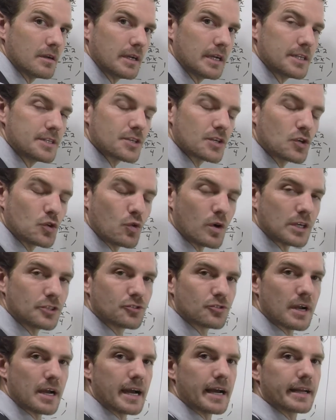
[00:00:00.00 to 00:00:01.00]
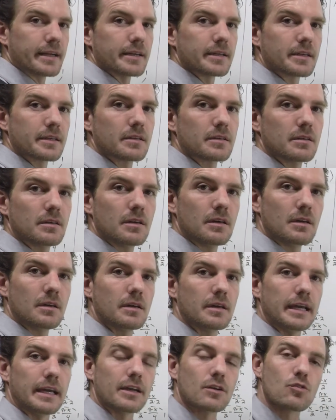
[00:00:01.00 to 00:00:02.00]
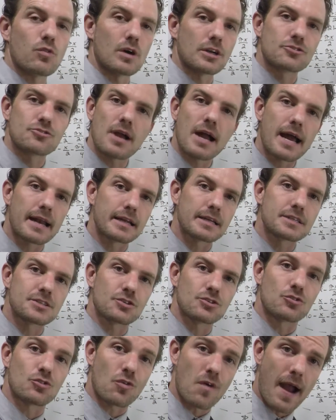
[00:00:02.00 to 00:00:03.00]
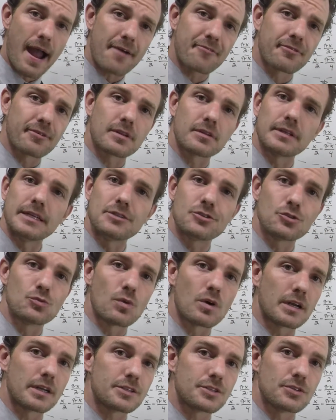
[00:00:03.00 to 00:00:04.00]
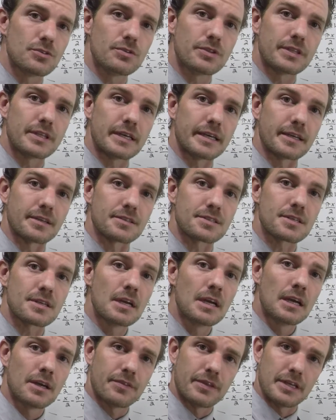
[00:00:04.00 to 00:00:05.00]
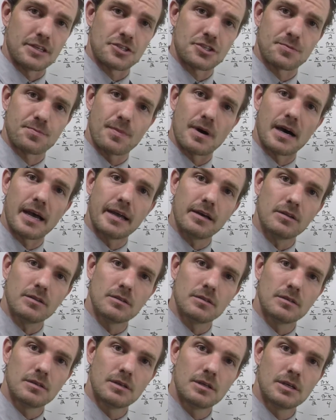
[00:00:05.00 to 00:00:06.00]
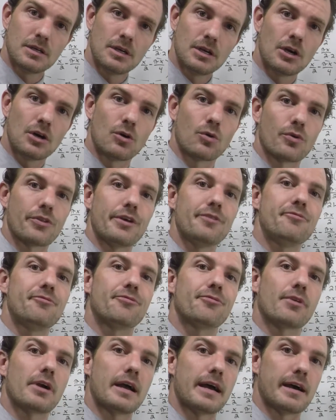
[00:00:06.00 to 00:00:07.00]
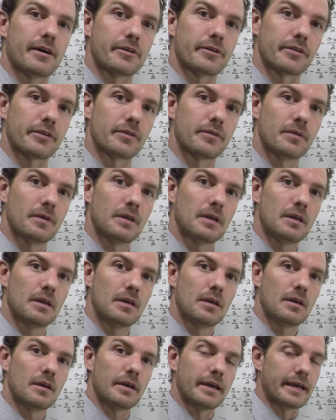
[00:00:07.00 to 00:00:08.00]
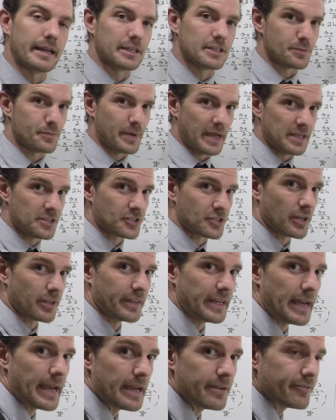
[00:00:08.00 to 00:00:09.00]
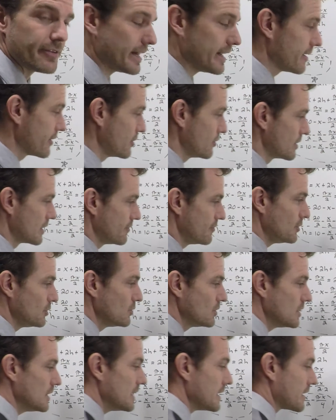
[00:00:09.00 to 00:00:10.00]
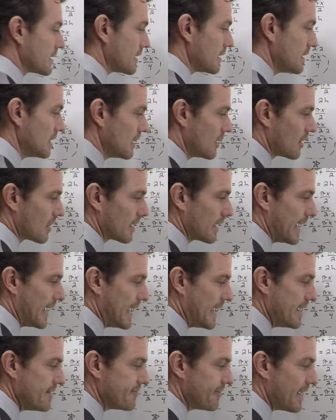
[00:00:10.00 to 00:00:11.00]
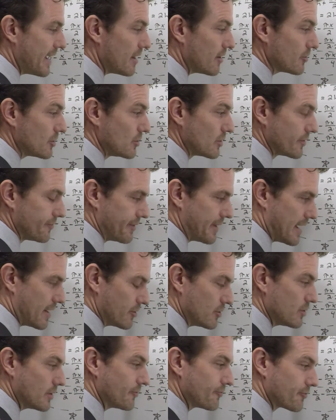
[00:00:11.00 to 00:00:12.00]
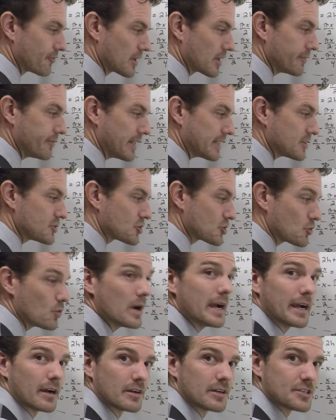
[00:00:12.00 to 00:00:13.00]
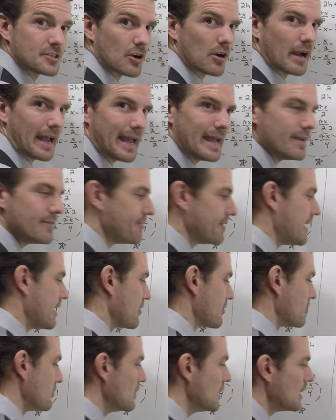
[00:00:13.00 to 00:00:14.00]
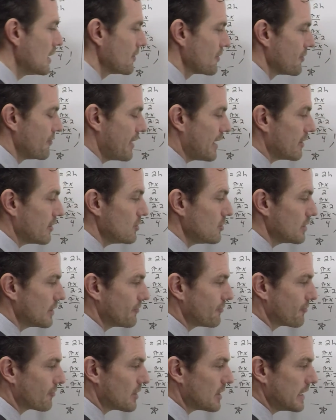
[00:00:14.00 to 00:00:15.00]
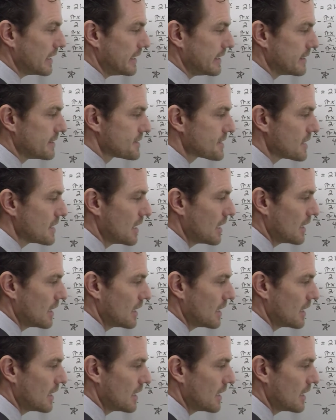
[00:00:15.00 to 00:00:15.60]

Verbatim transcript: It's a quadratic. And quadratics graphically do one of two things. They smile or they frown and it's based on the A value. And if you look, our A value, the value in front of X squared is our A value. The value in front is